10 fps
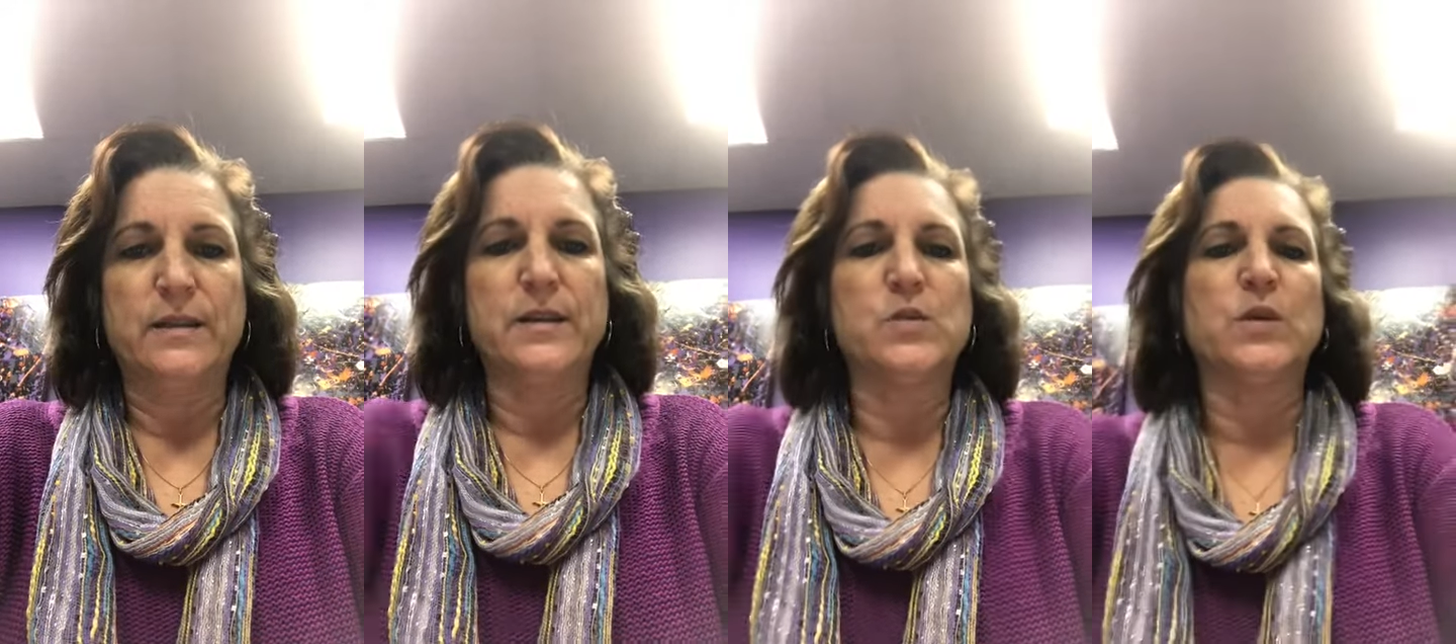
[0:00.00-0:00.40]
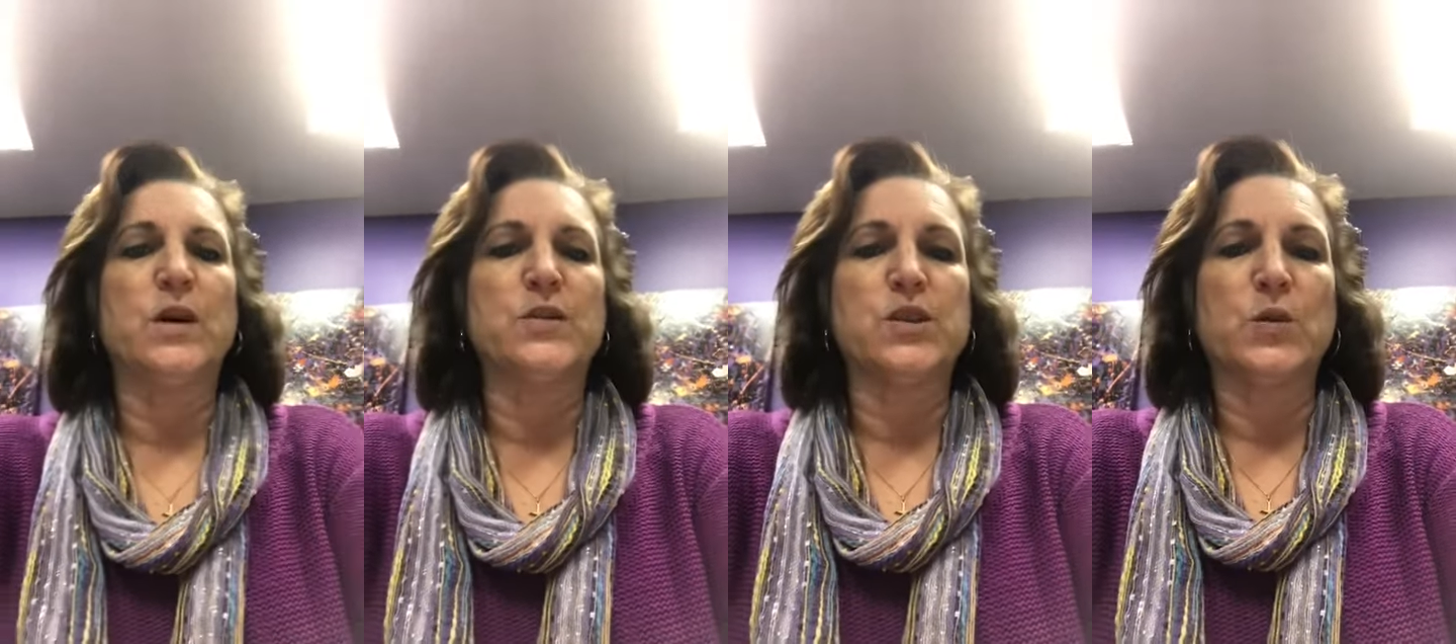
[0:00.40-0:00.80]
This
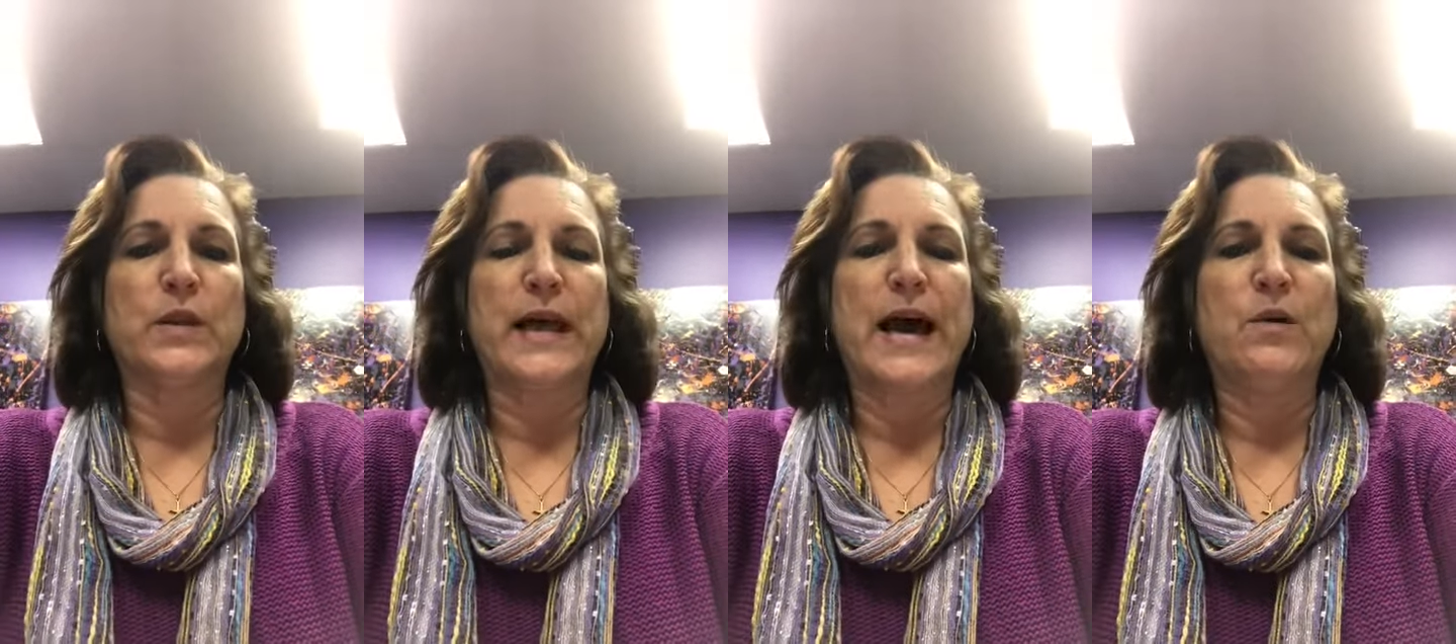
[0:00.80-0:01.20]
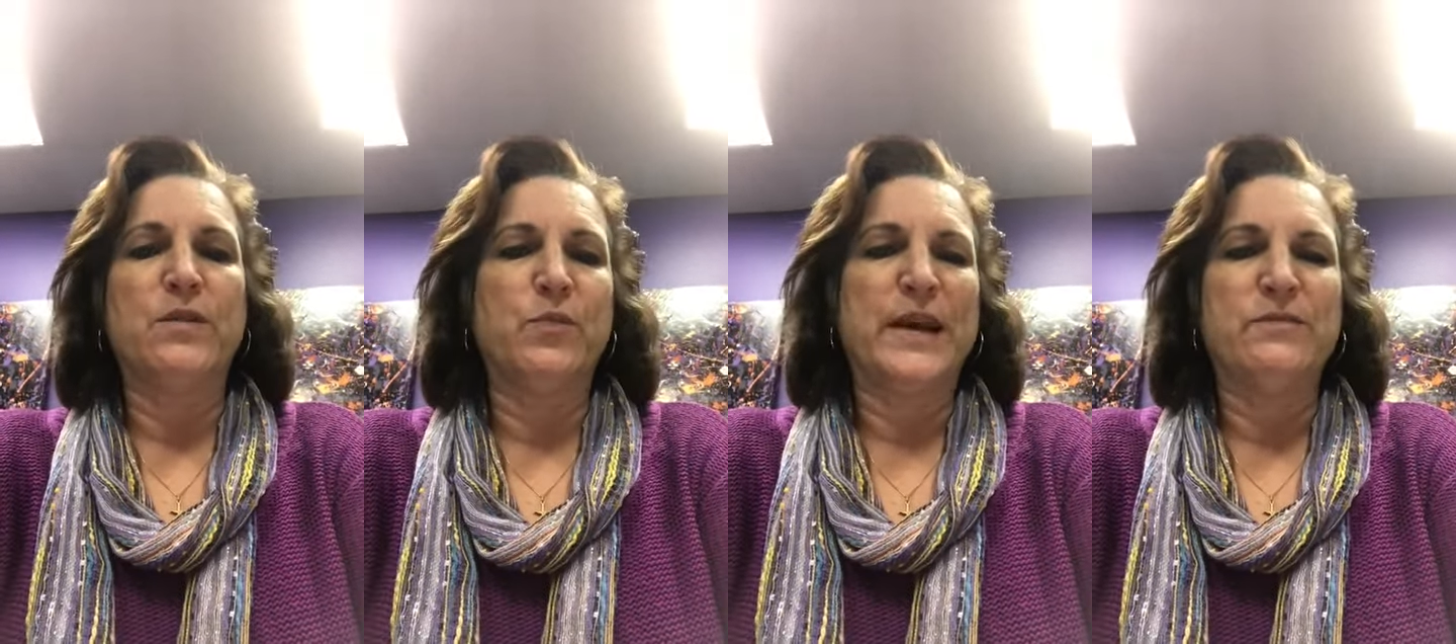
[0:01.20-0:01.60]
will also allow,
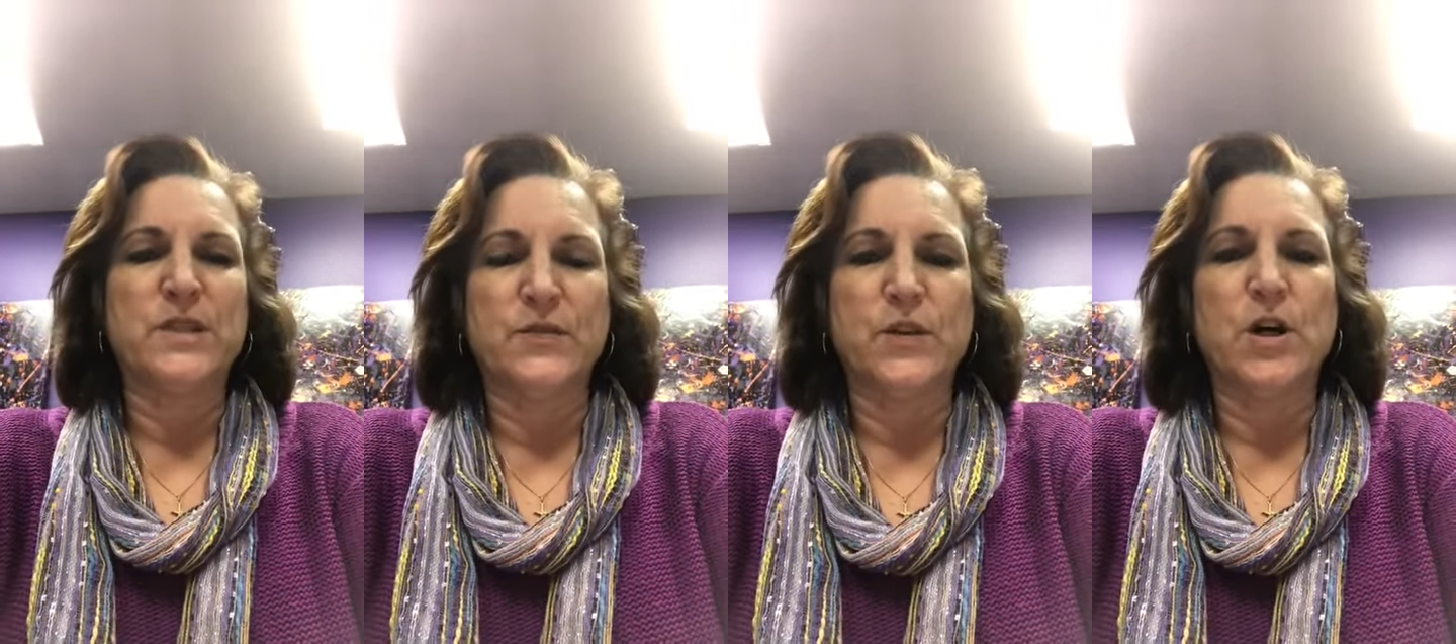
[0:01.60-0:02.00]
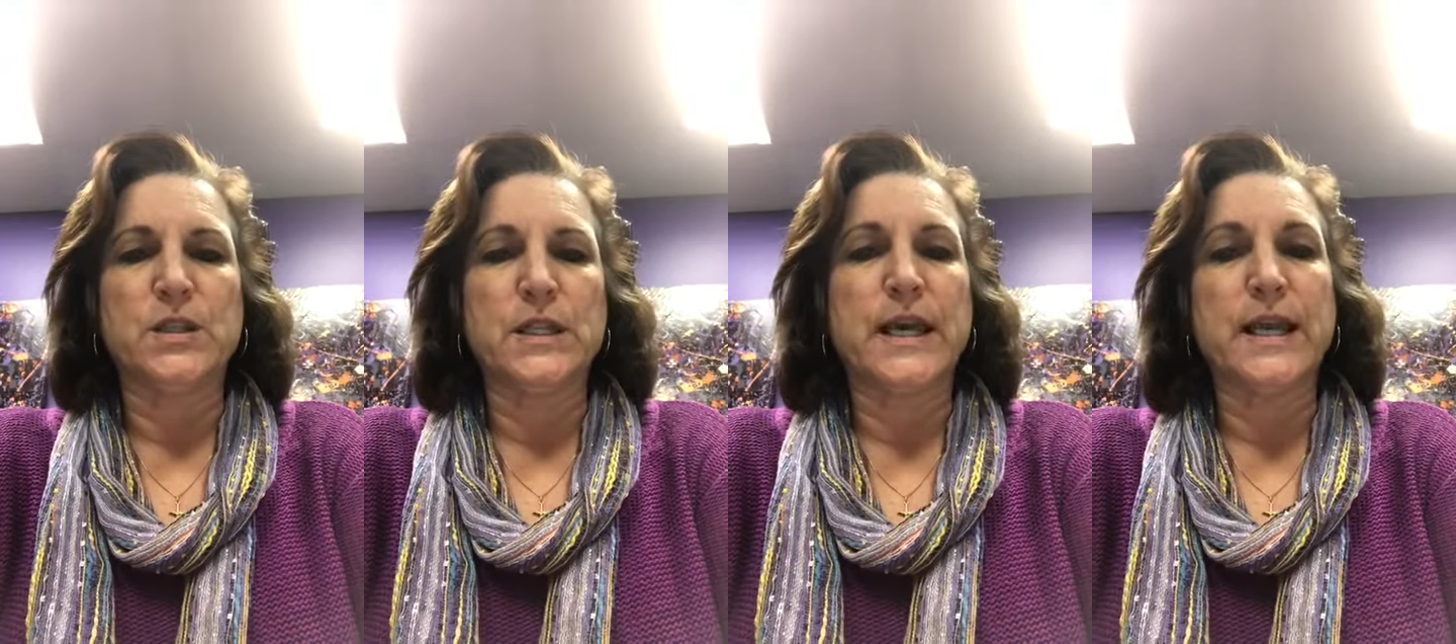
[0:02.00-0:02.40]
if we have
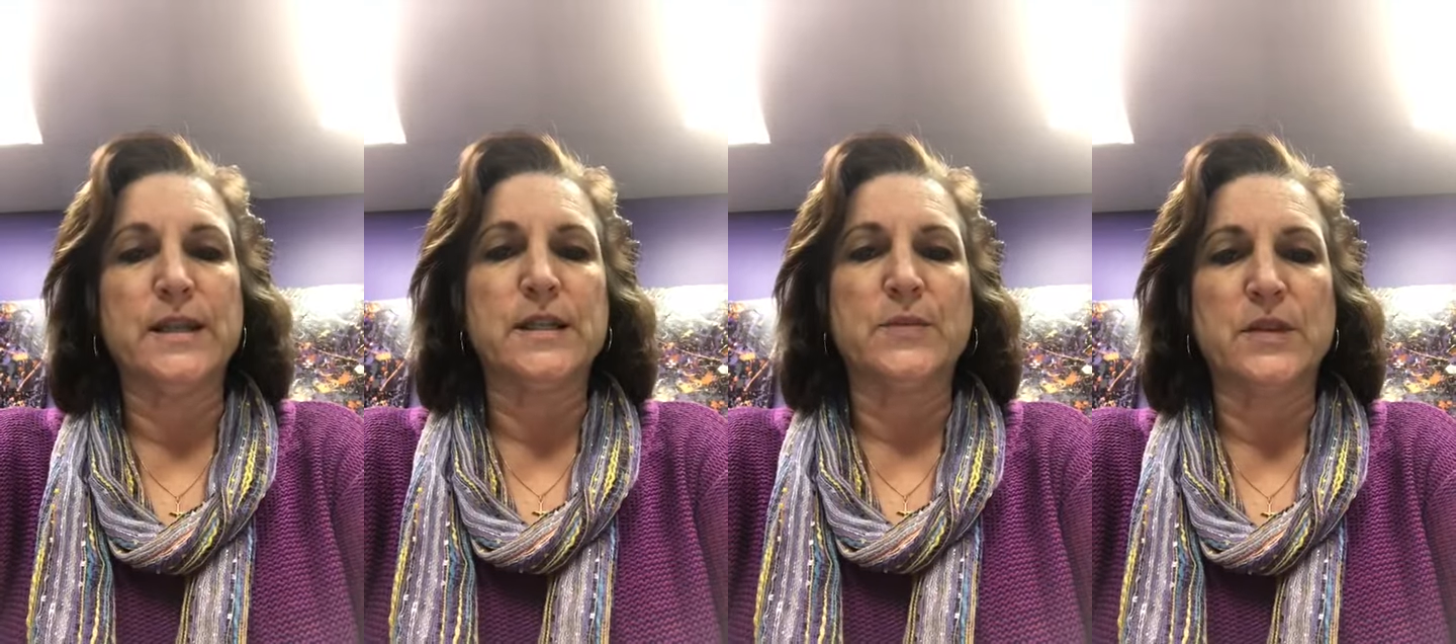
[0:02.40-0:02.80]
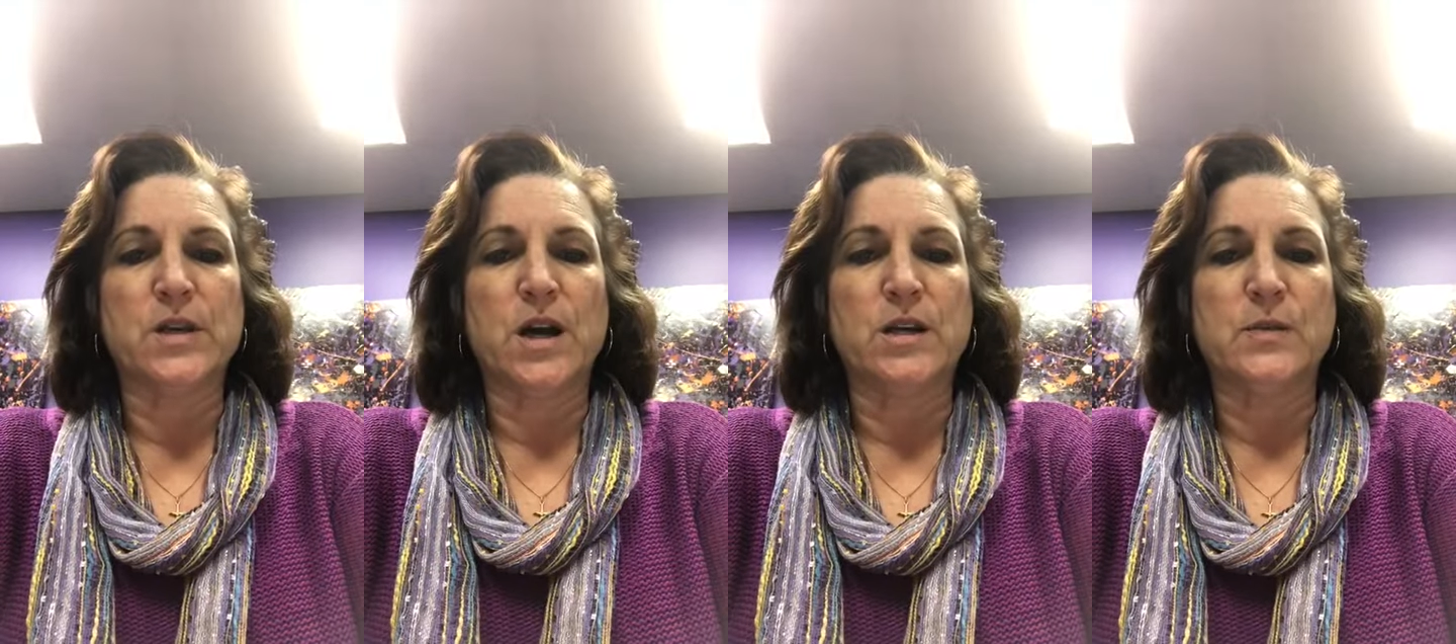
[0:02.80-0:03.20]
difficulty getting some of the
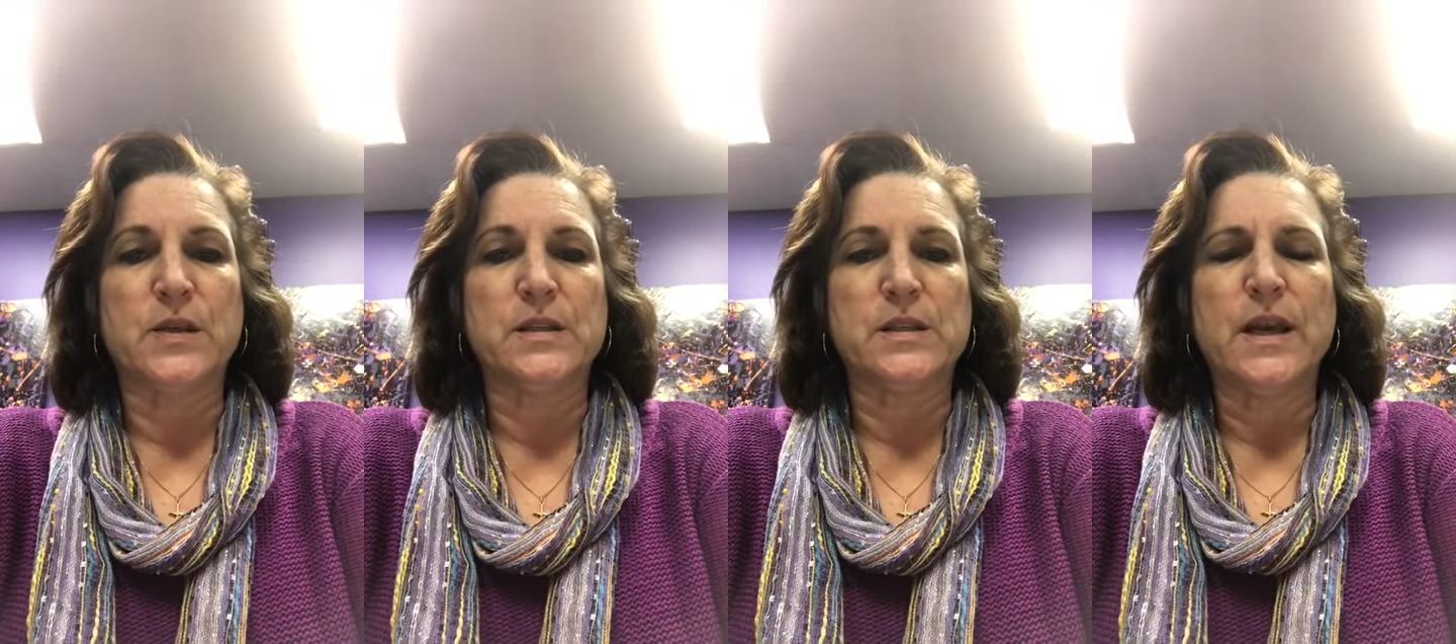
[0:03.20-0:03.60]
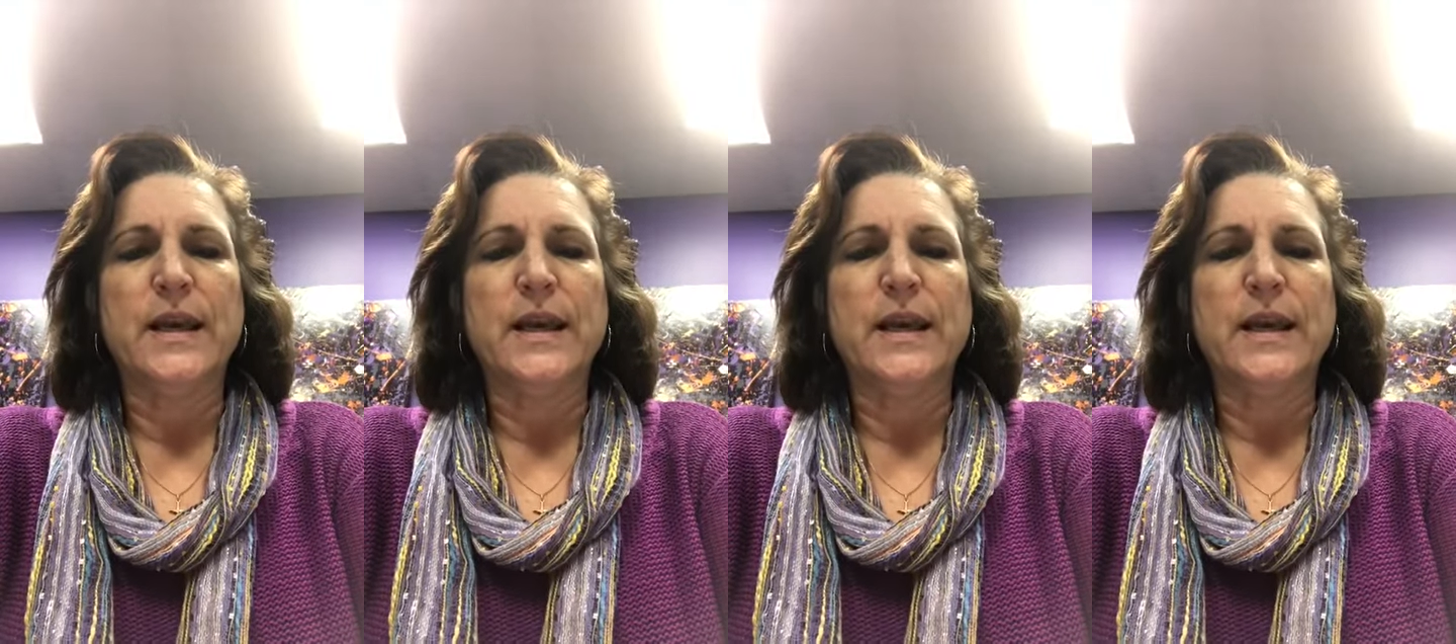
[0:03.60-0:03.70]
documents,